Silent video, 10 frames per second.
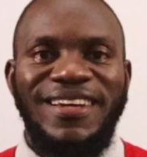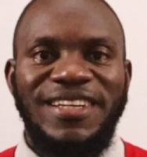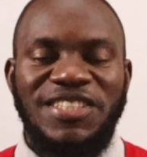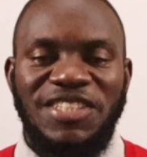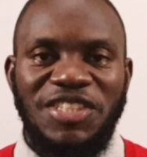
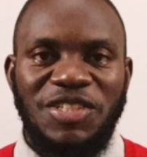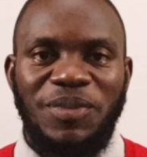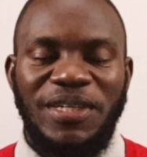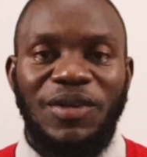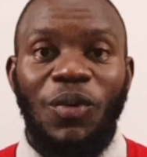Ladies and
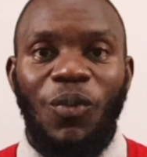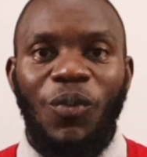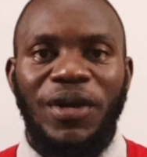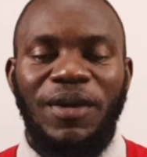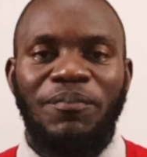gentlemen,
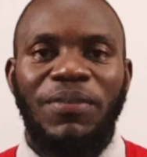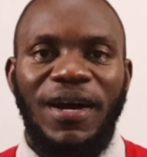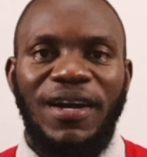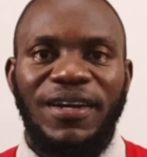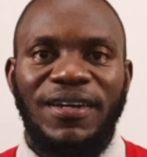welcome
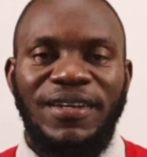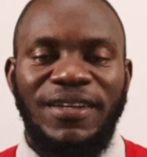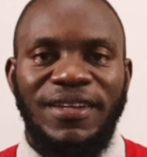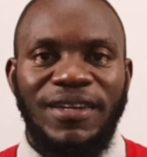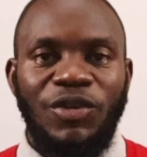back.
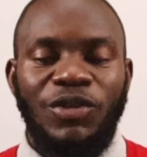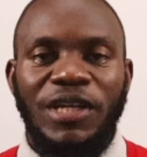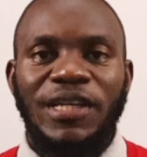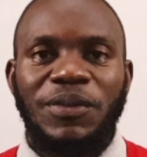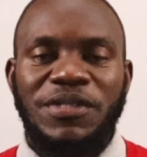Now,
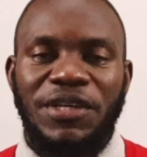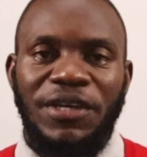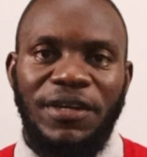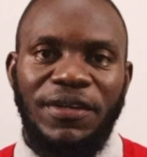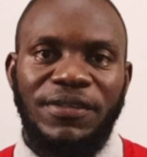Dr. Leo is
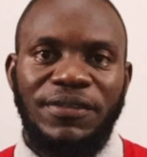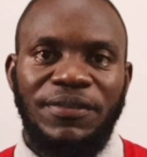here.